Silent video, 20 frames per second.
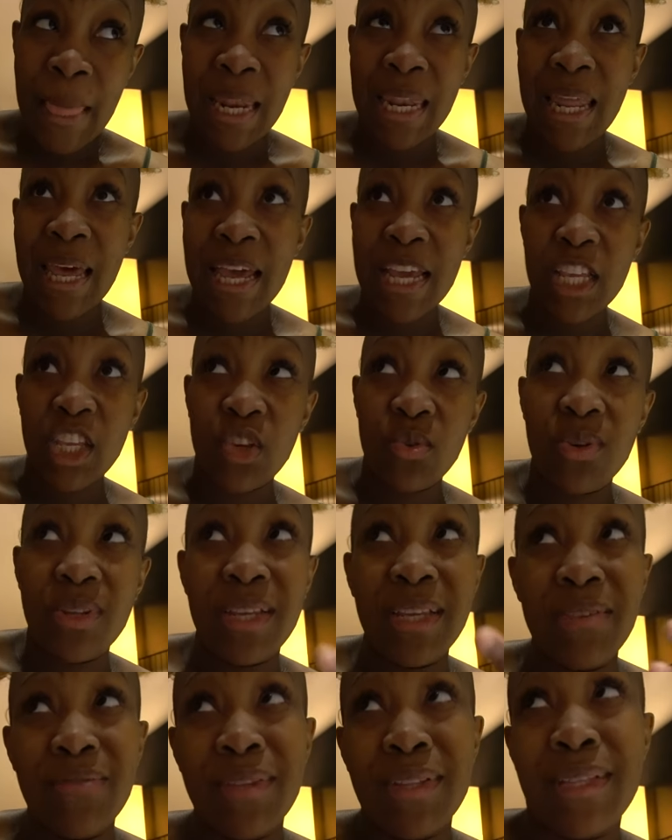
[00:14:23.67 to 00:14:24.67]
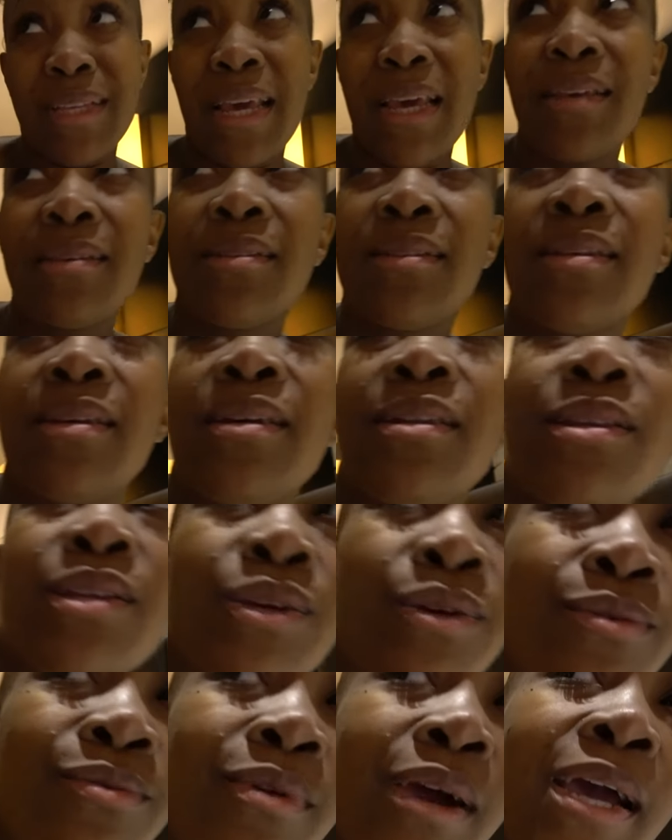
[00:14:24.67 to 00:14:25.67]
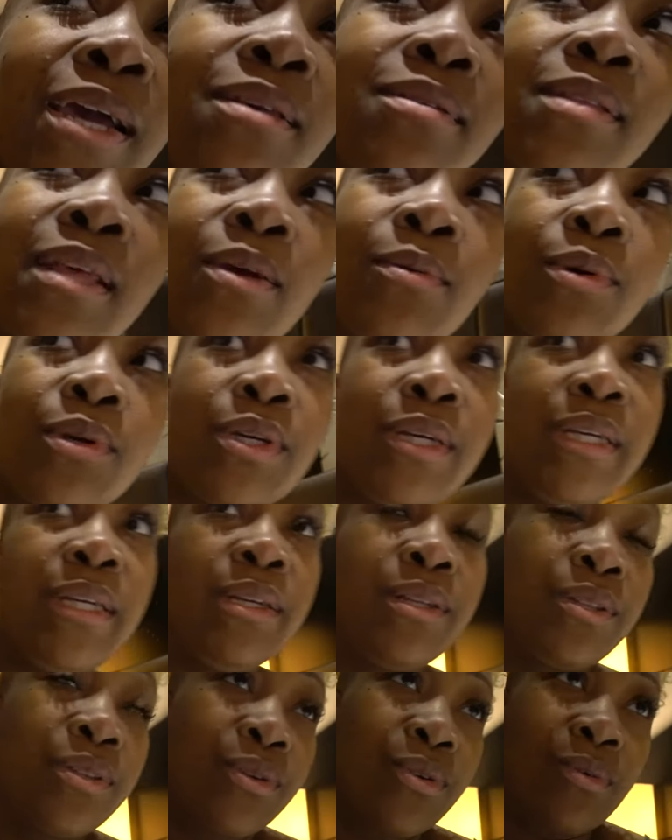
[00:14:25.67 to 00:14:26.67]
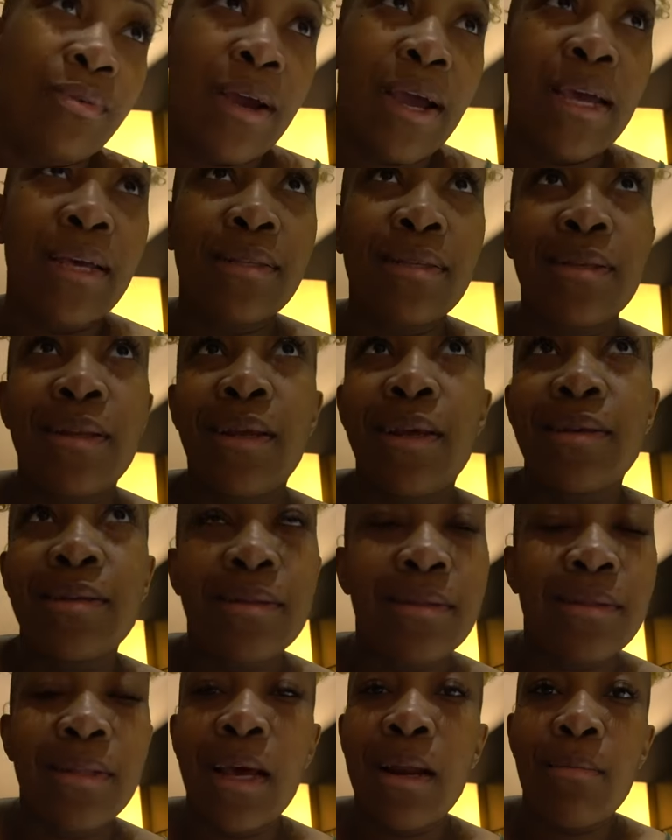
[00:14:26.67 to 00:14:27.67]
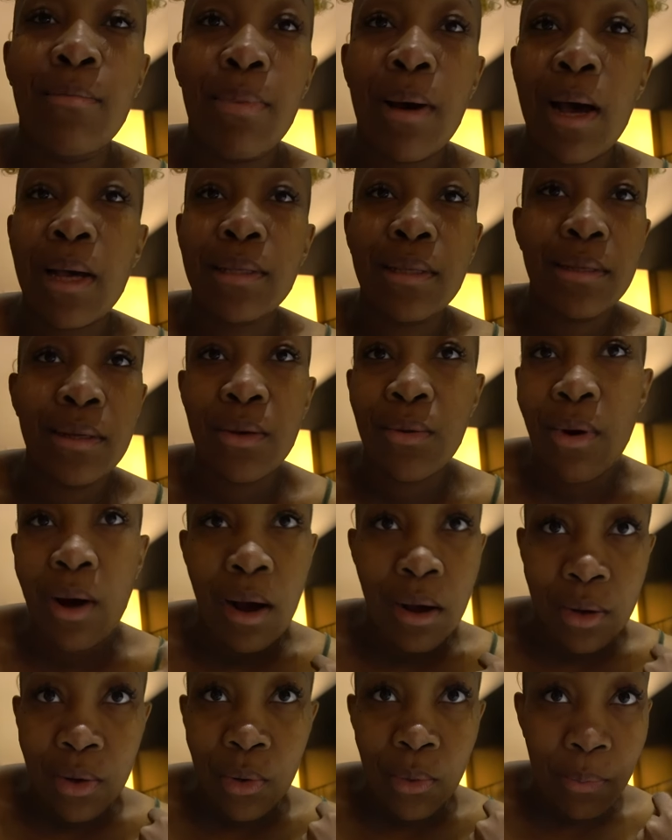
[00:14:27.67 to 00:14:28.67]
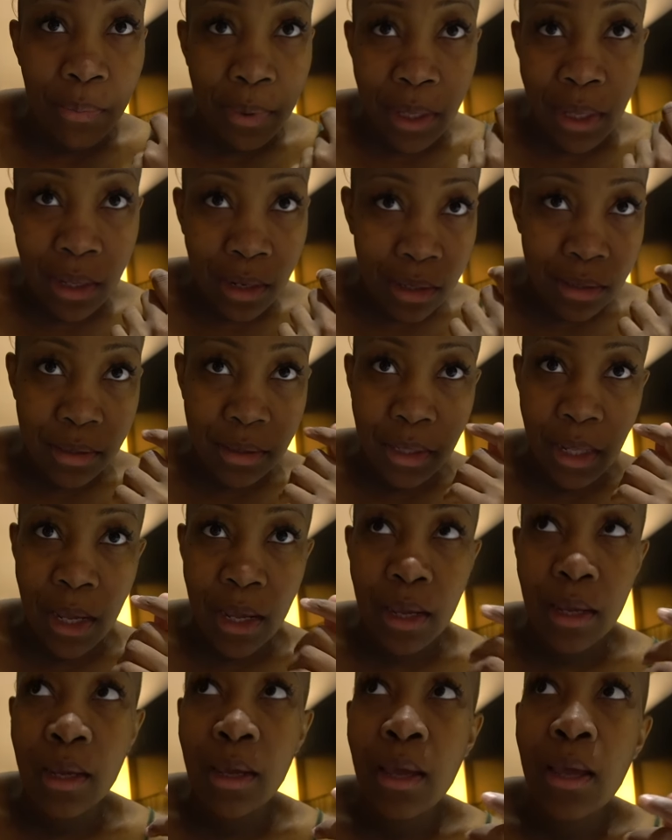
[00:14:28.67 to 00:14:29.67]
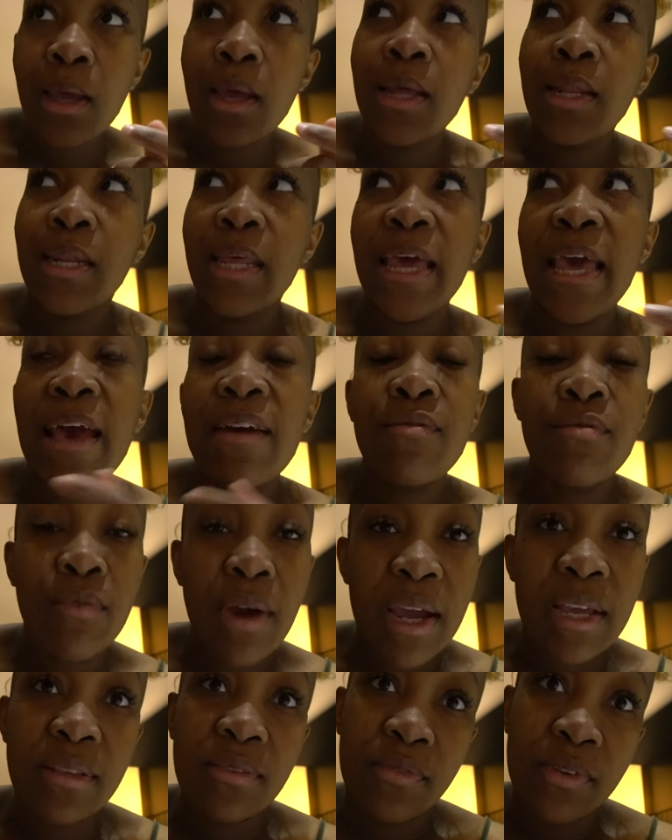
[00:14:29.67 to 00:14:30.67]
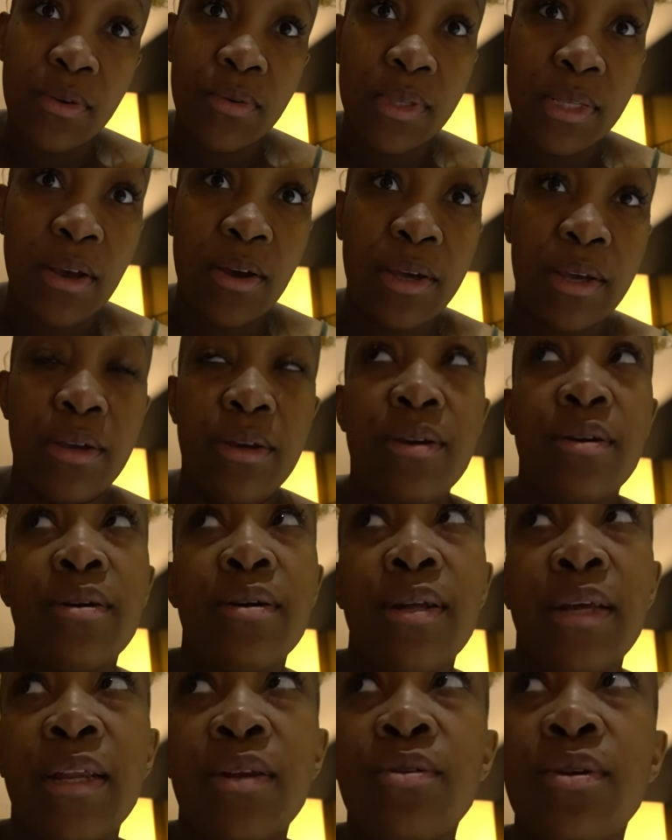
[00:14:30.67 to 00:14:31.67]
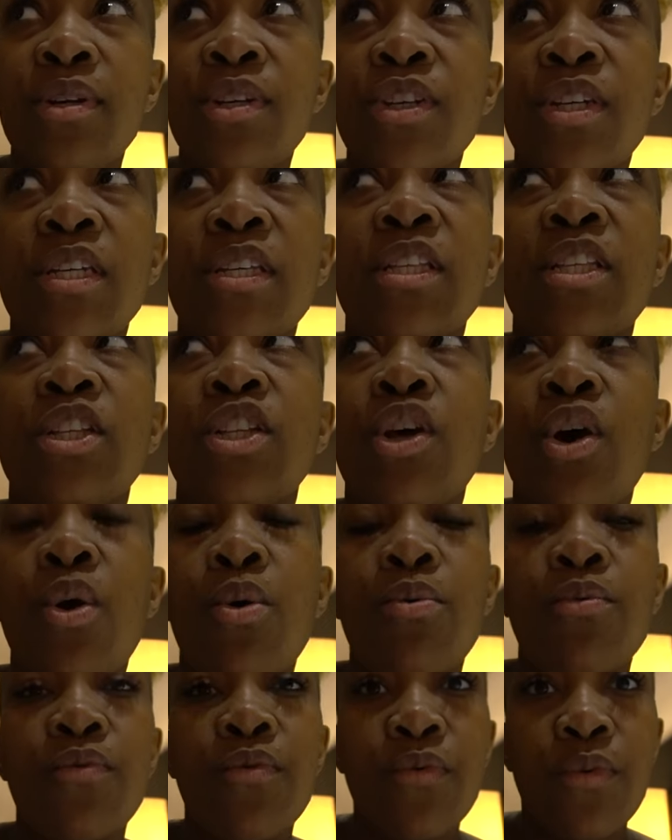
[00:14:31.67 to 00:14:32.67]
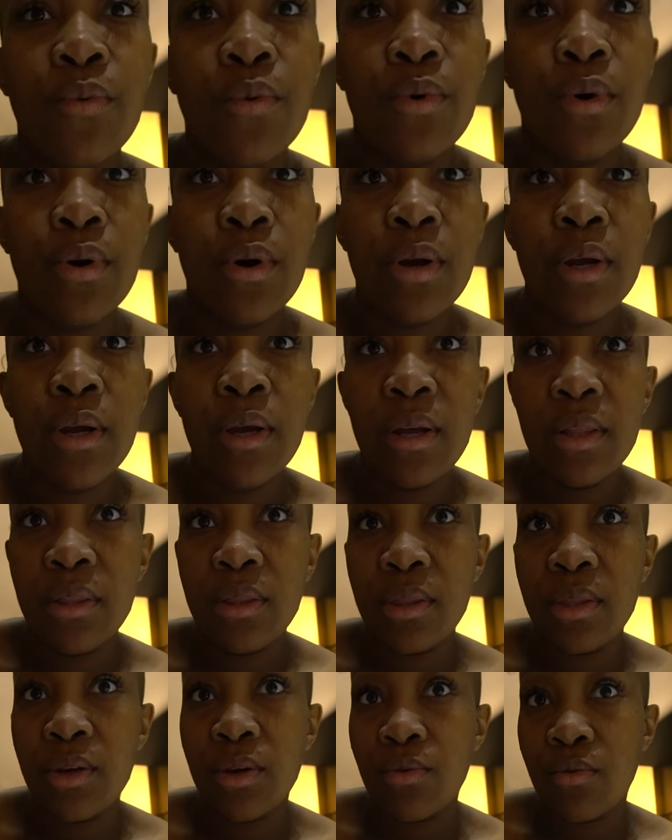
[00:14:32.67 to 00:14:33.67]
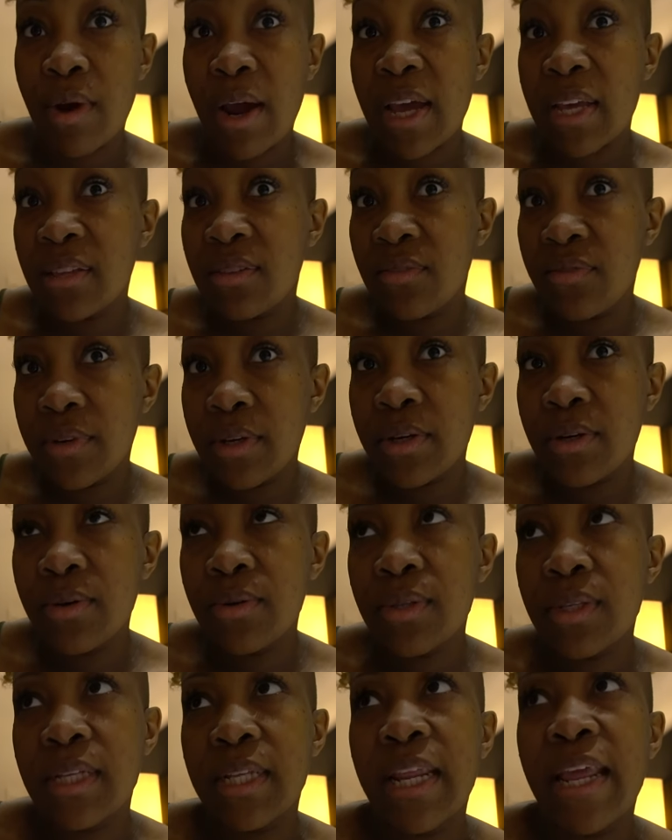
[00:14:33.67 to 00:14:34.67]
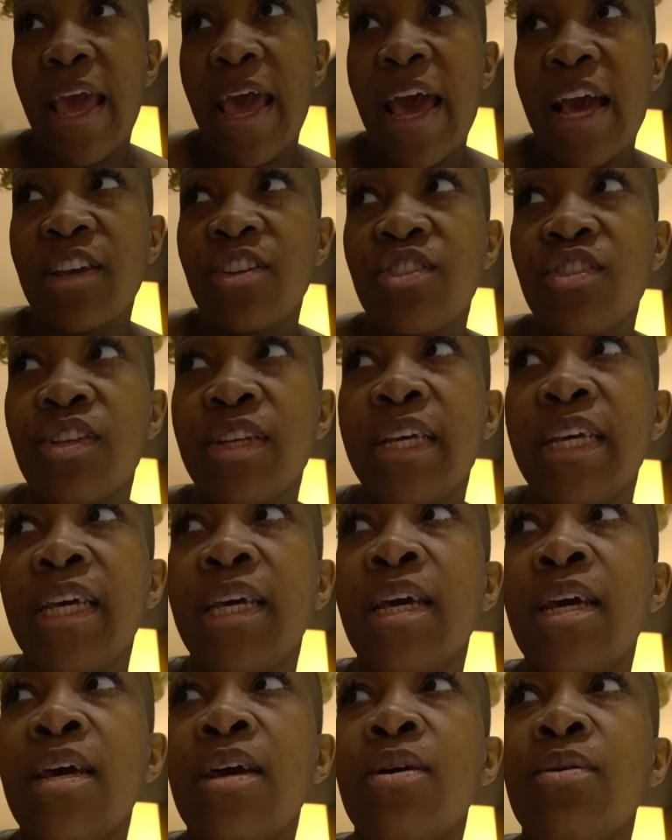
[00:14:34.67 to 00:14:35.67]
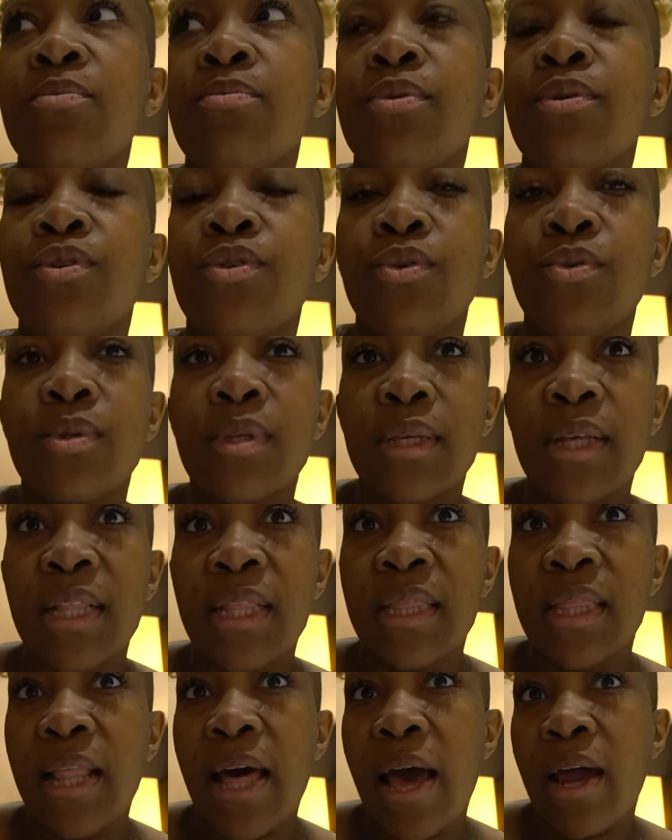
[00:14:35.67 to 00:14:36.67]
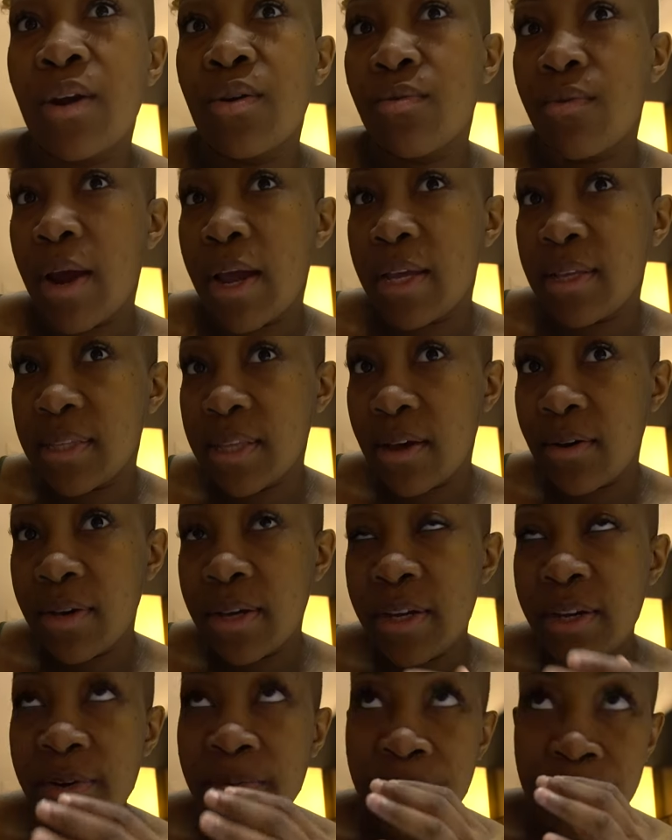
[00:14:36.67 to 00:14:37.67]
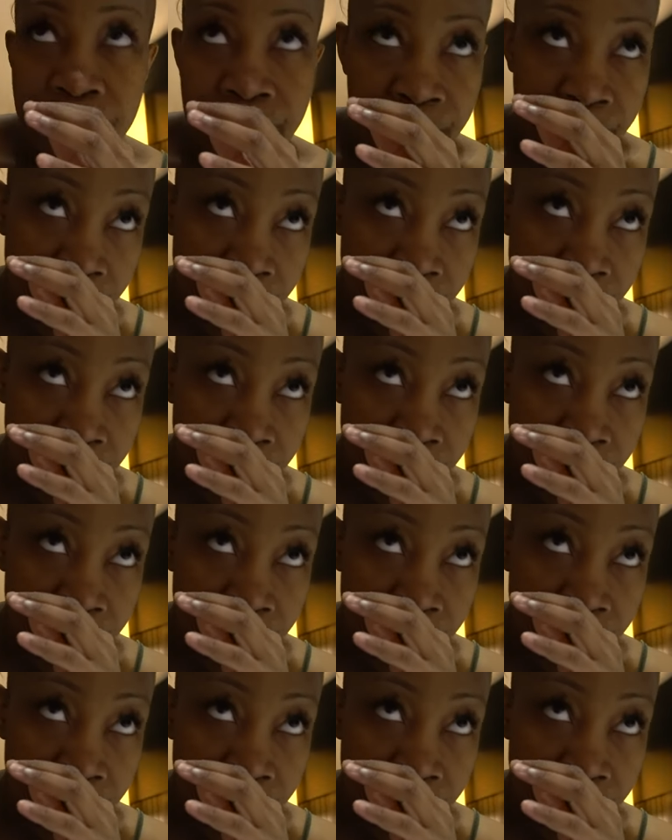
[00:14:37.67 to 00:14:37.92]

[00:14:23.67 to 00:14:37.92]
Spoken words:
Like, you can even taste it in their rice. Like, when you're eating their rice, it's not a box of no Uncle Ben's, right? They have rice fields out here. Indonesia is known for their rice fields because they actually produce a lot of rice out here.